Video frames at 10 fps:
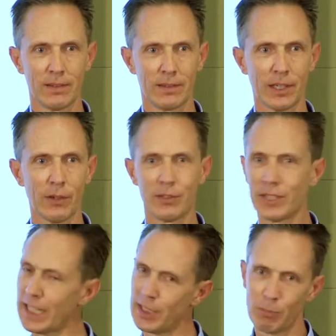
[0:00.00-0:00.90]
So
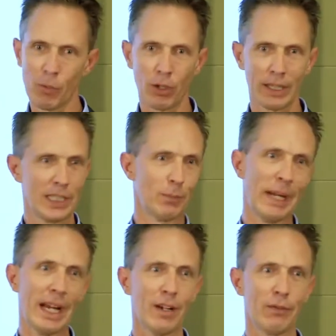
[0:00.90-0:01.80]
Jay's model is
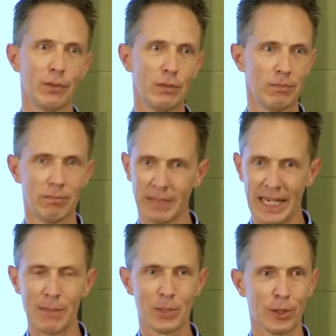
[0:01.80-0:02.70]
powerful,
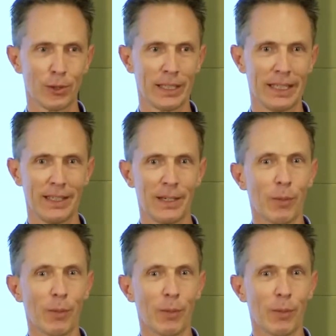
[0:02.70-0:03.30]
absolutely.